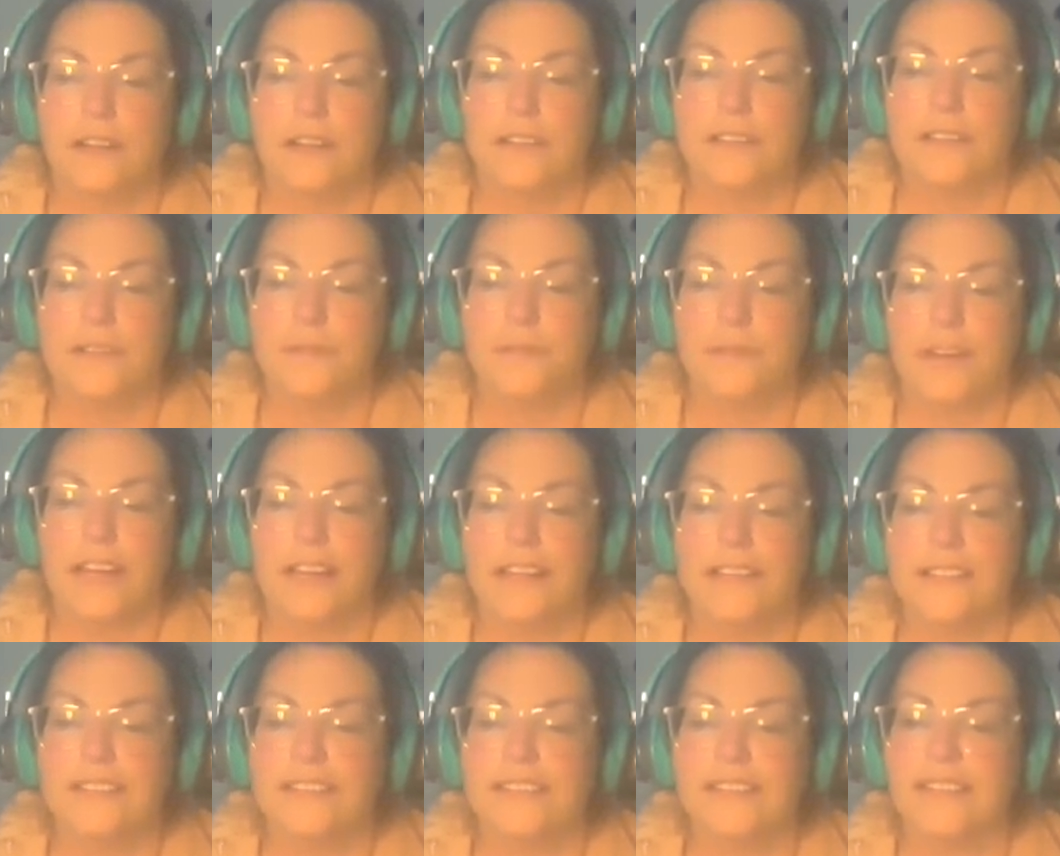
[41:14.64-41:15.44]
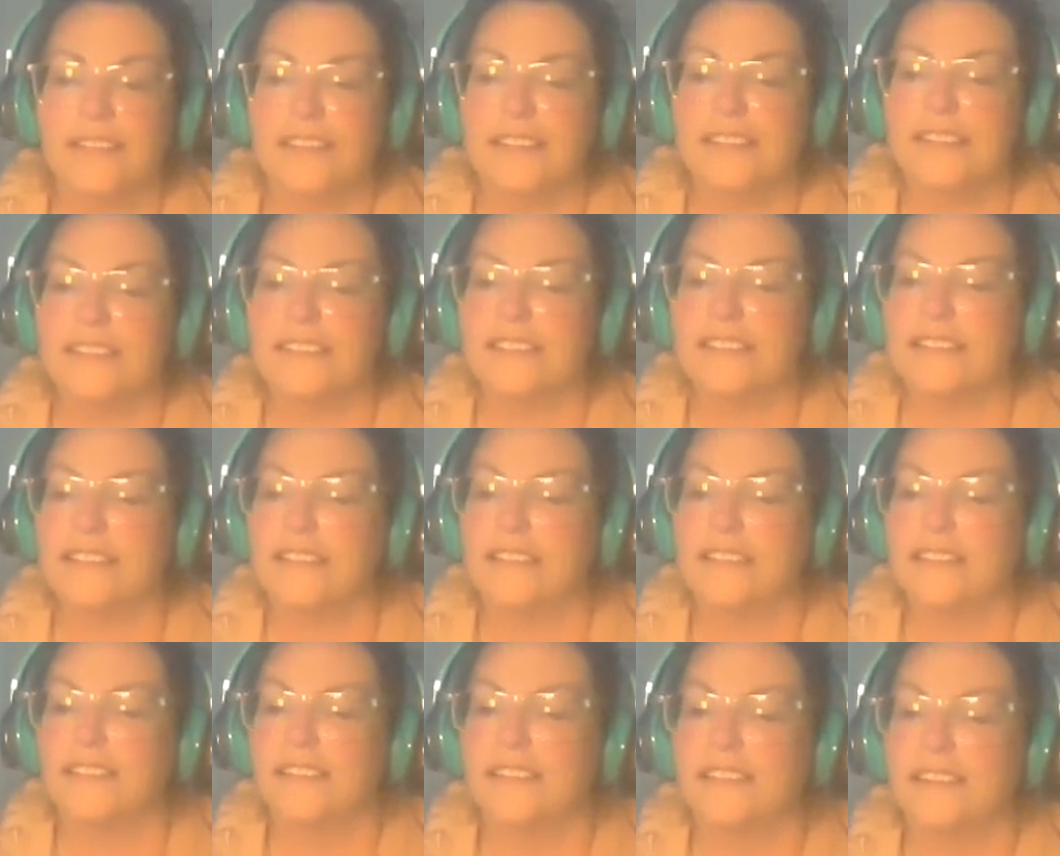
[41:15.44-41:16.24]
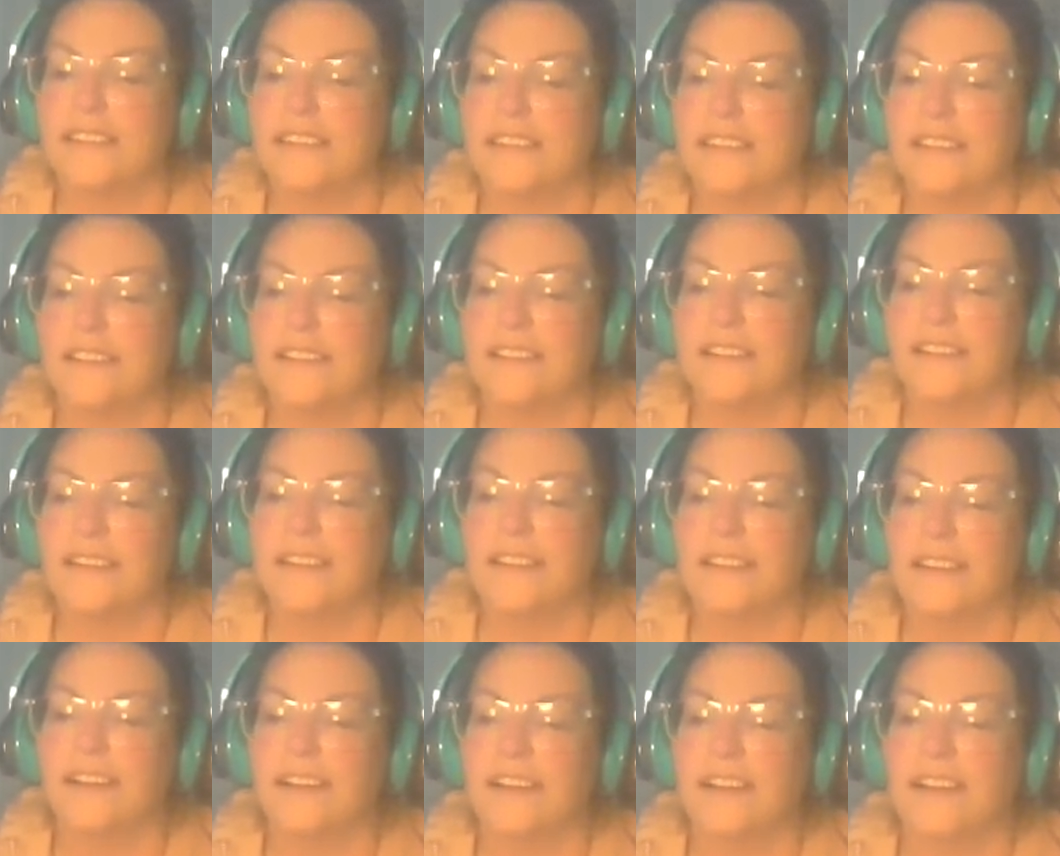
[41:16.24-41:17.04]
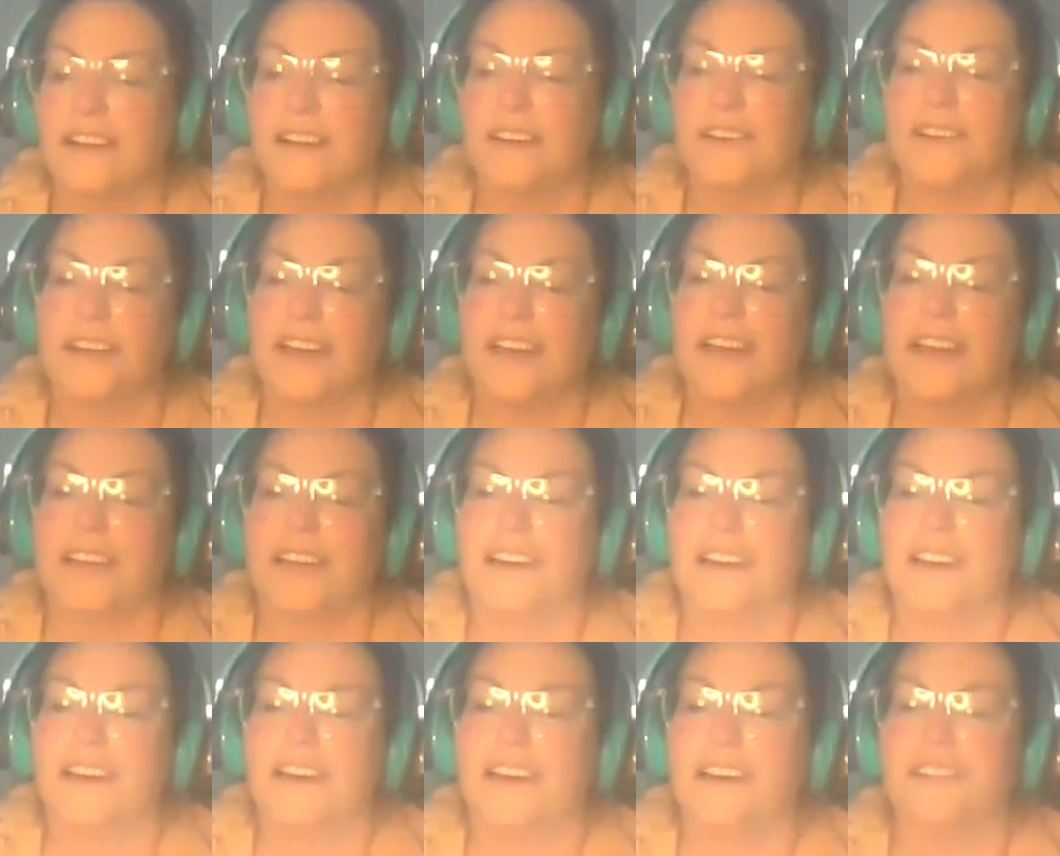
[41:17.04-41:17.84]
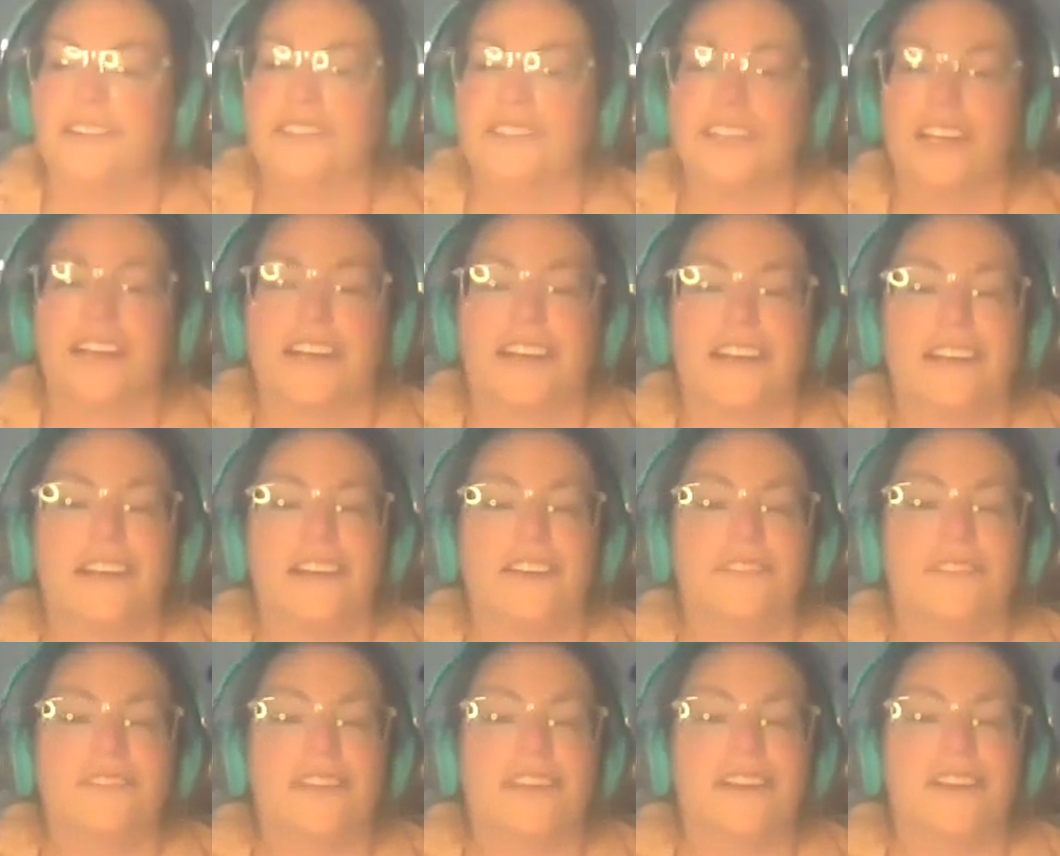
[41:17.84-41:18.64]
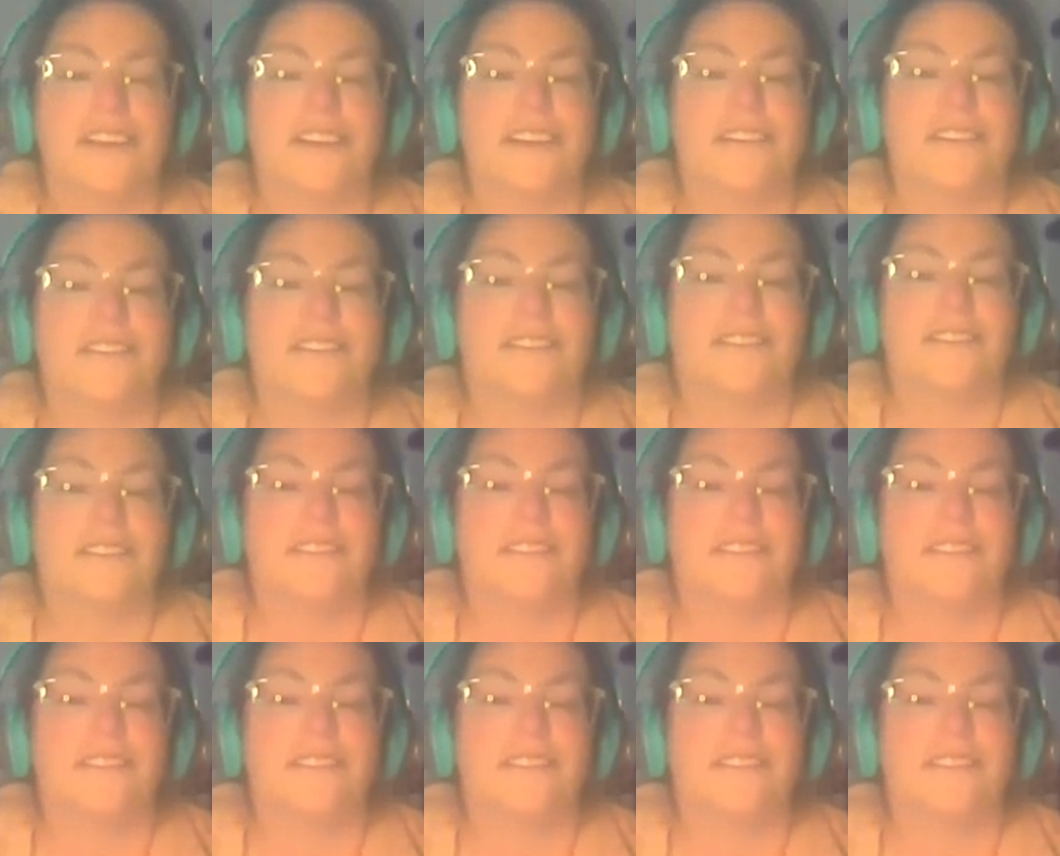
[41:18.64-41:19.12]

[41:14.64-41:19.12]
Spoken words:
to get 6? Okay, I'll check it out here.